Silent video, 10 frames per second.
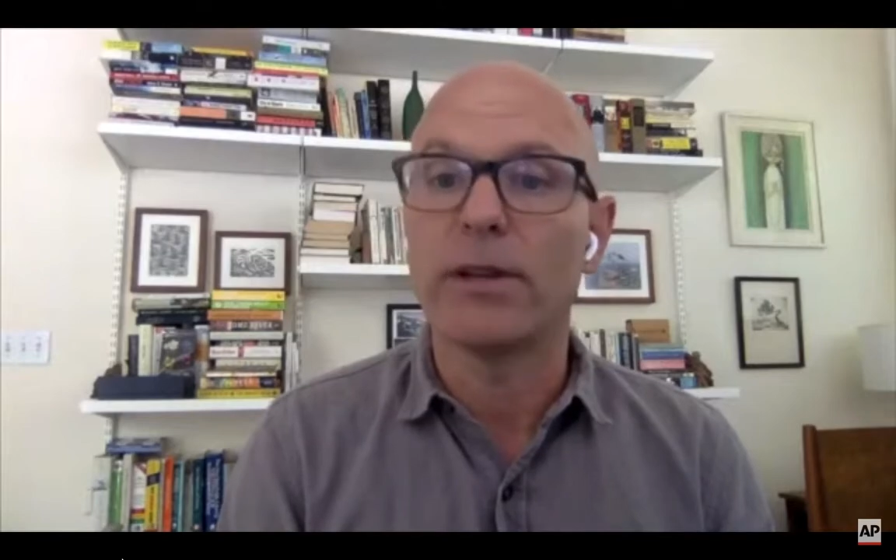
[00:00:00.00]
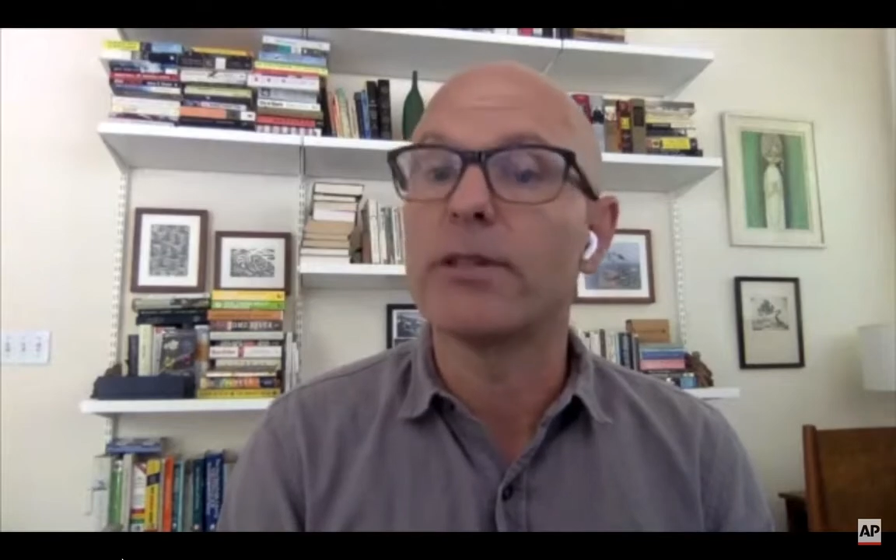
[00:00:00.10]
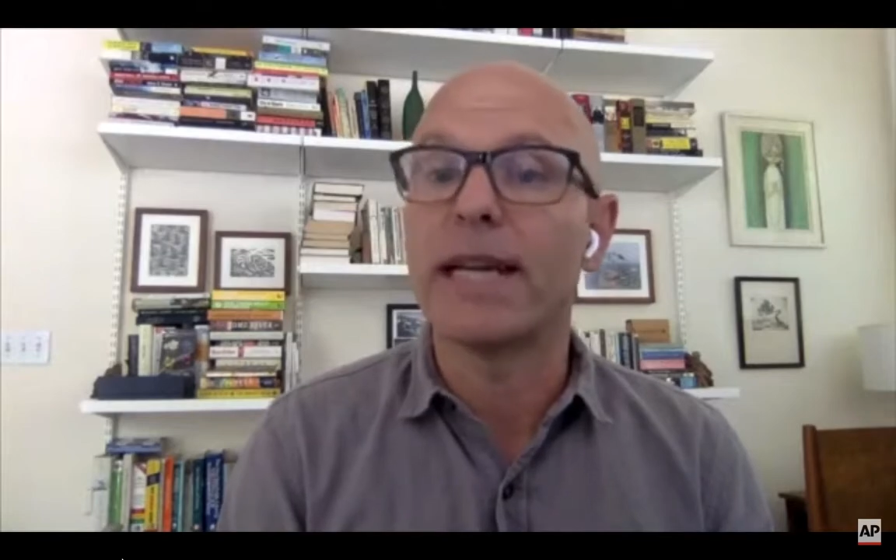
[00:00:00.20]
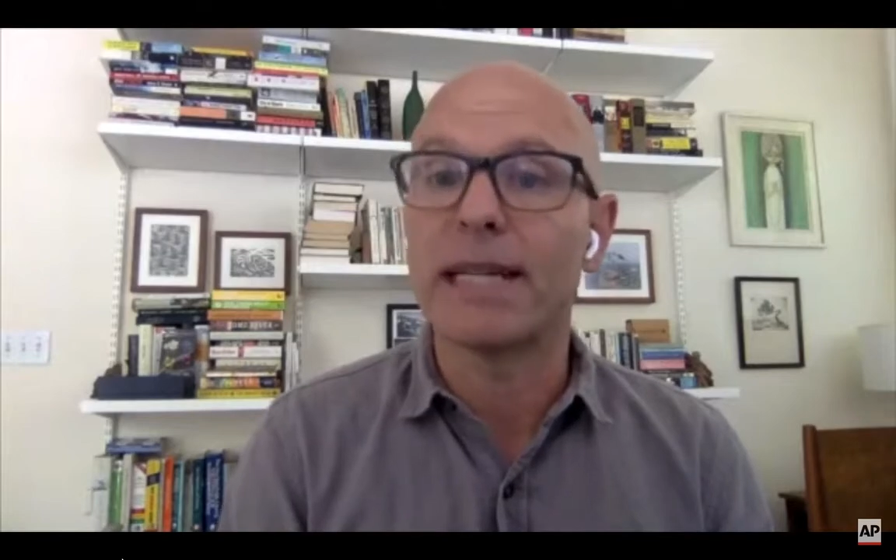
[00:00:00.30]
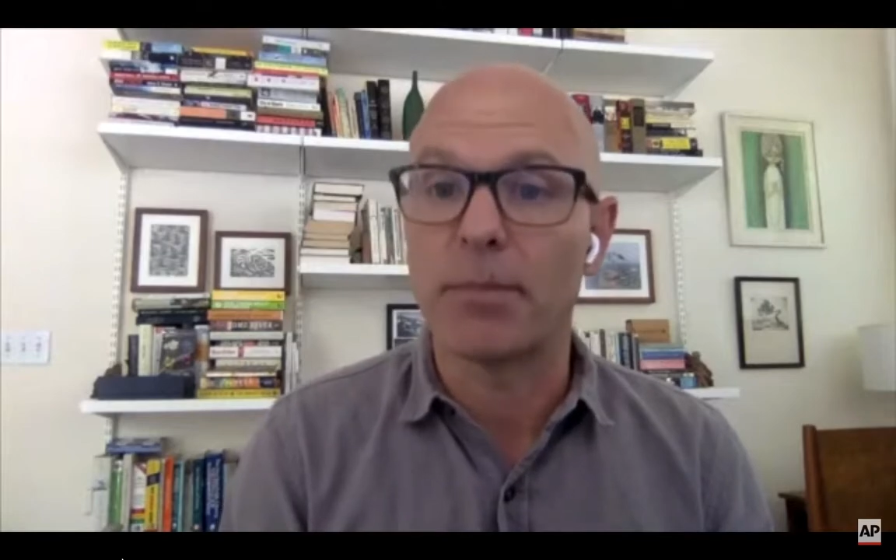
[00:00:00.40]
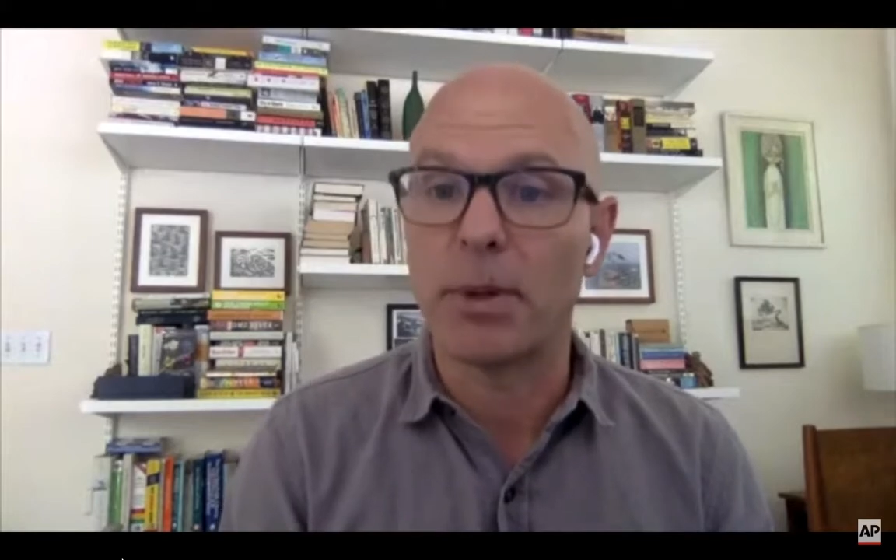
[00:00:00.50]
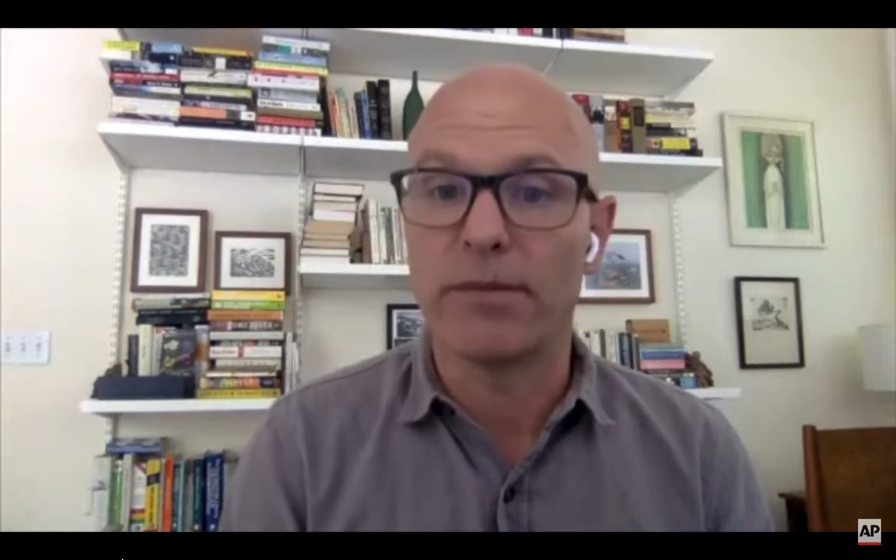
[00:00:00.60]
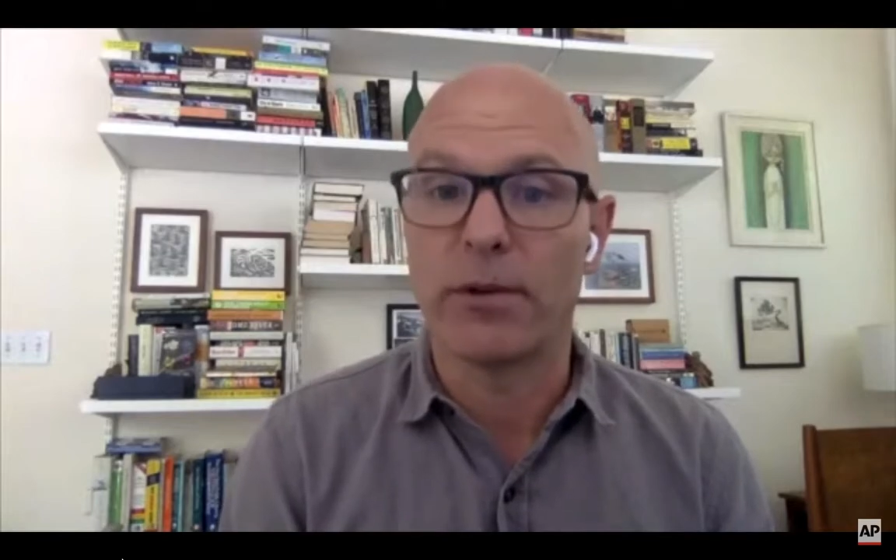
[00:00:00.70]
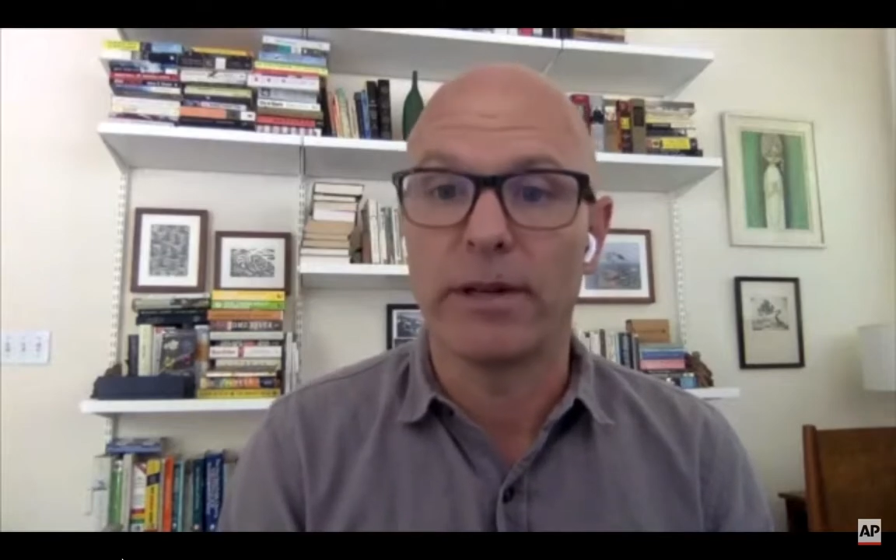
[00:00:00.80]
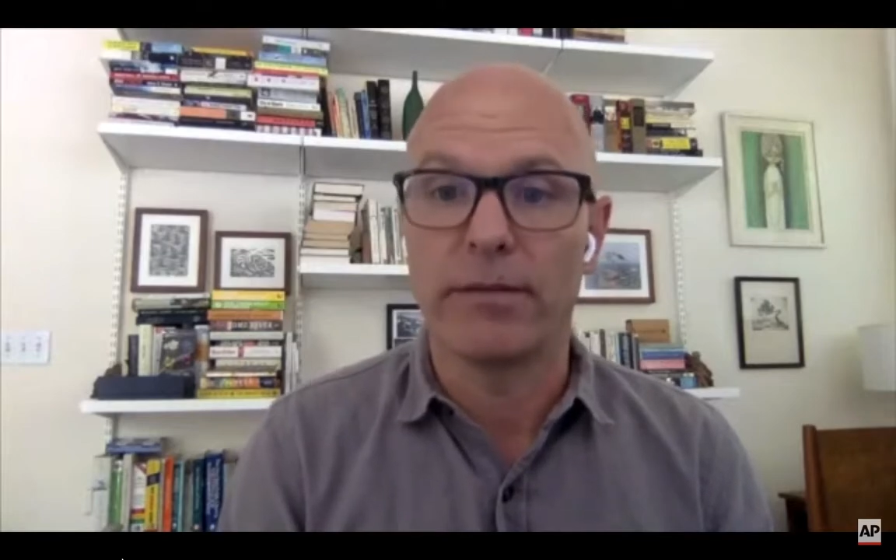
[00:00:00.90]
They're
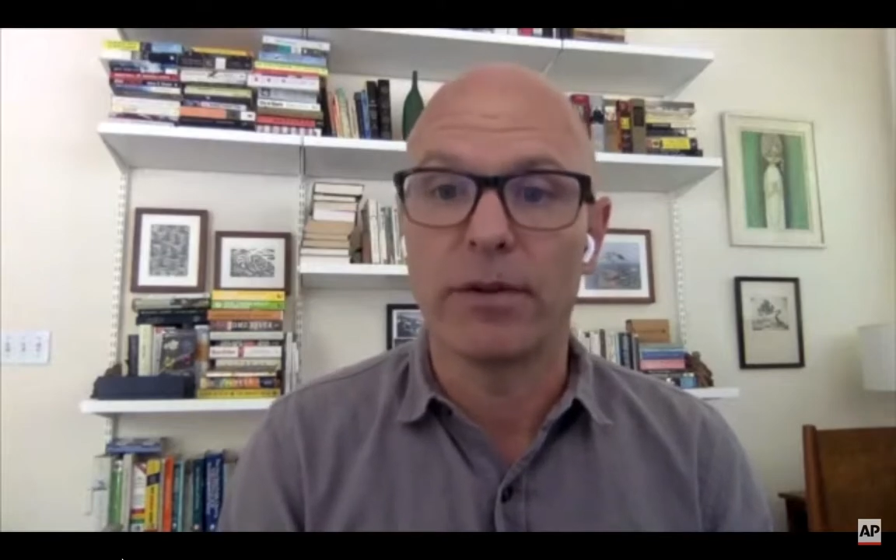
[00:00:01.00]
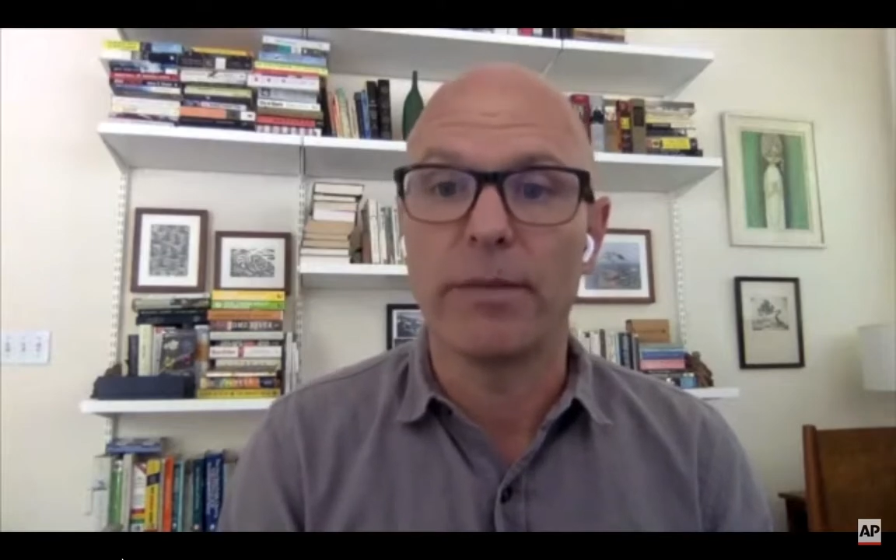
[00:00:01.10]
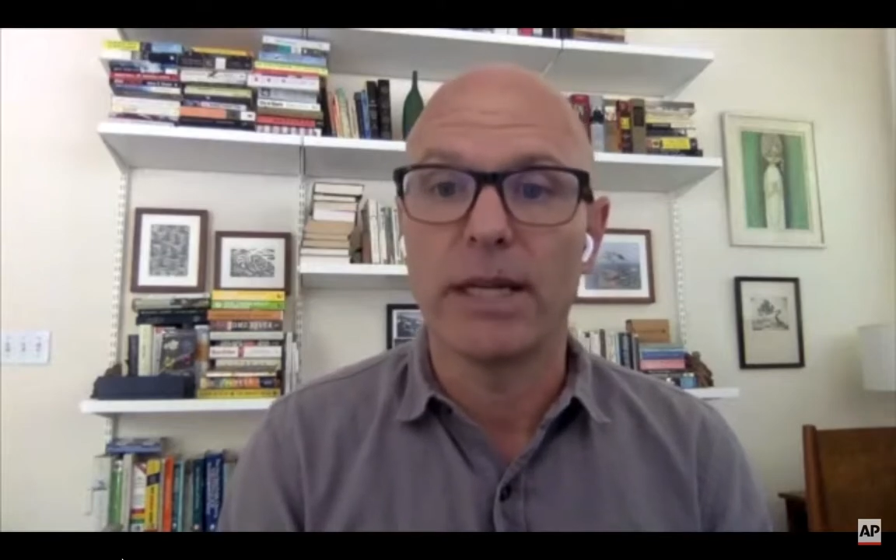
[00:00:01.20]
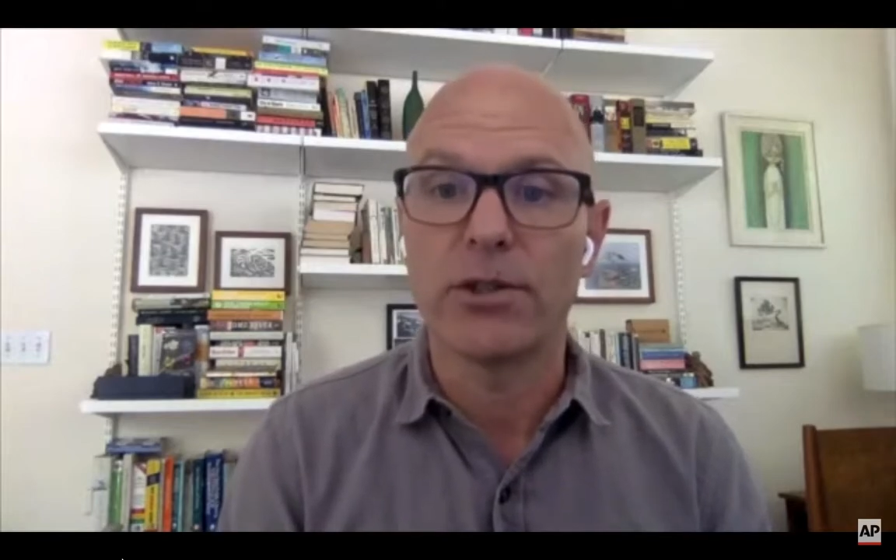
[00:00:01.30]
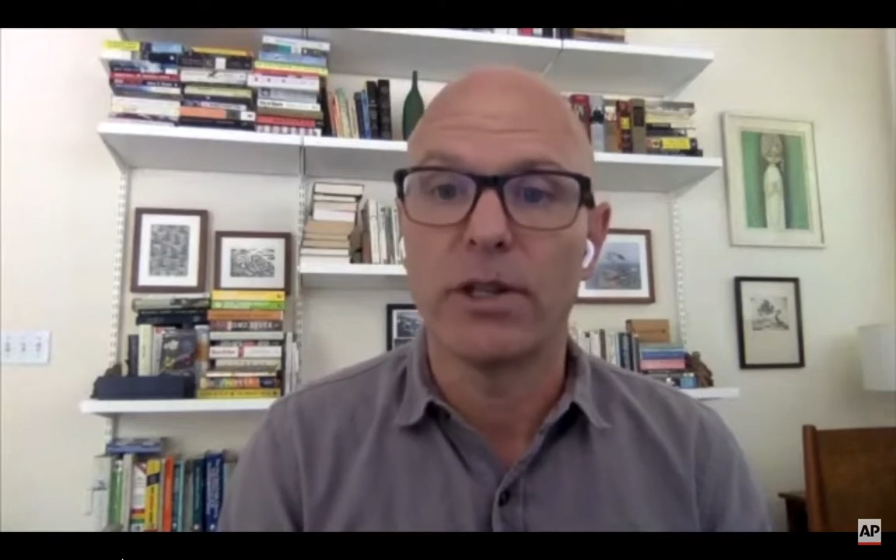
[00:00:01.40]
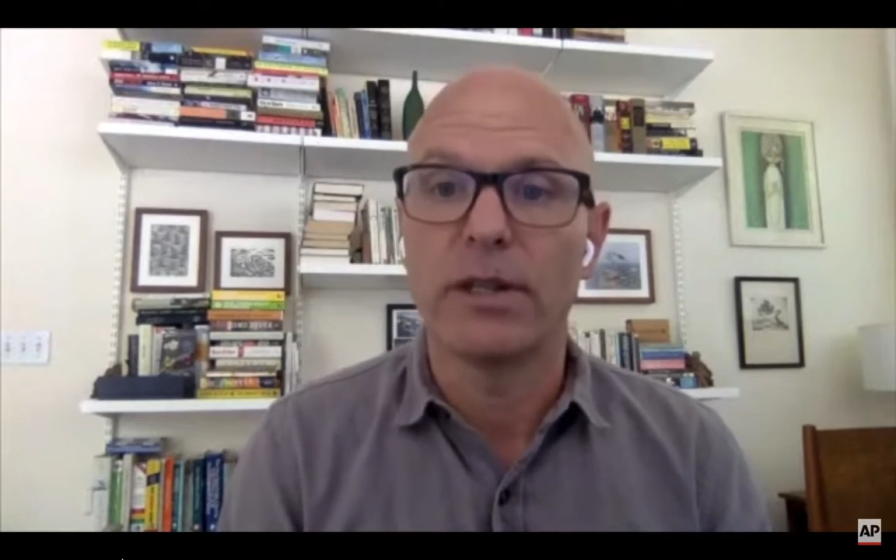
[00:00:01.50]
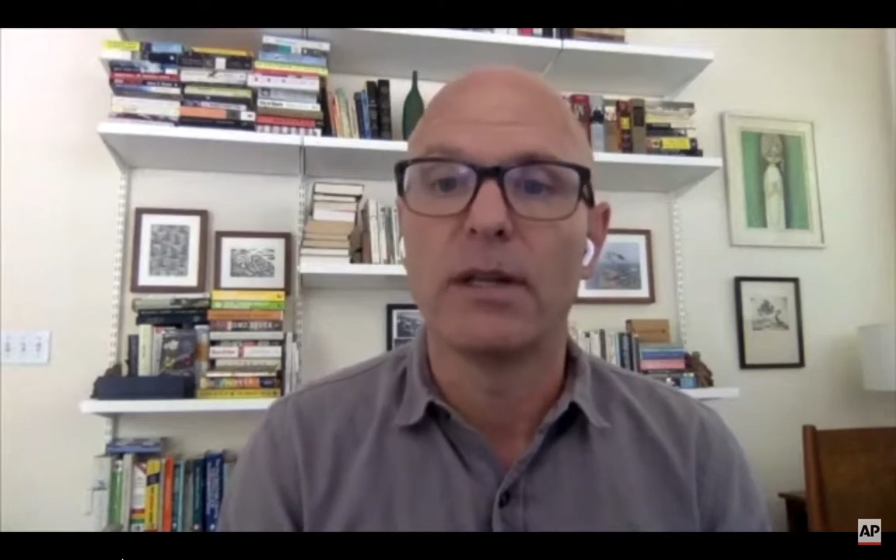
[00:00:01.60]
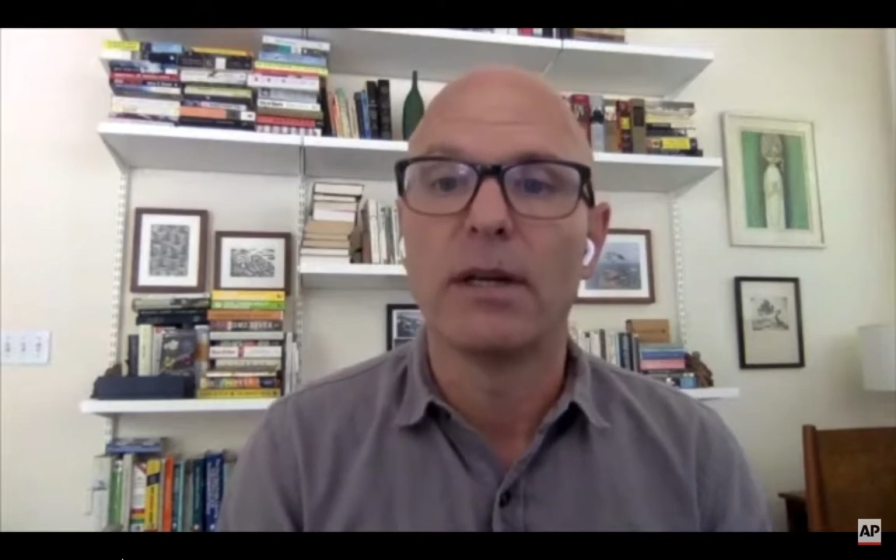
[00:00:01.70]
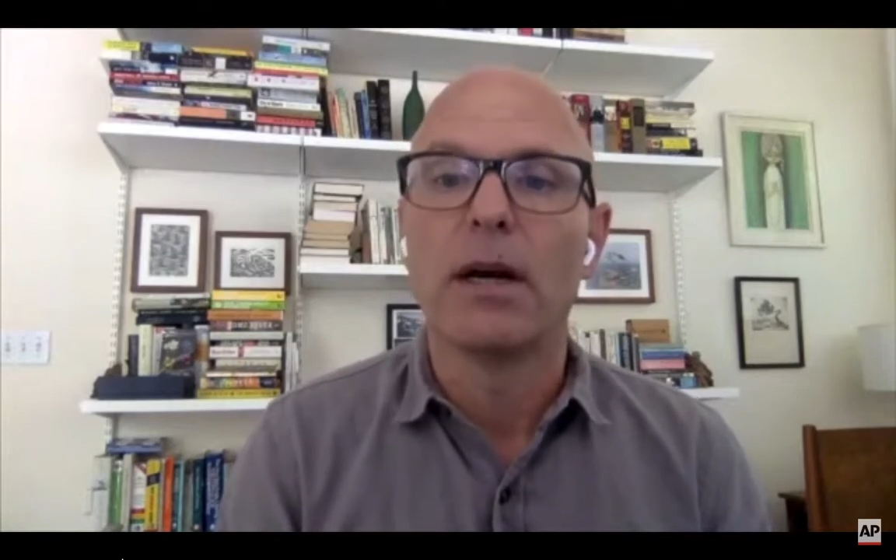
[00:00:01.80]
desperate for information.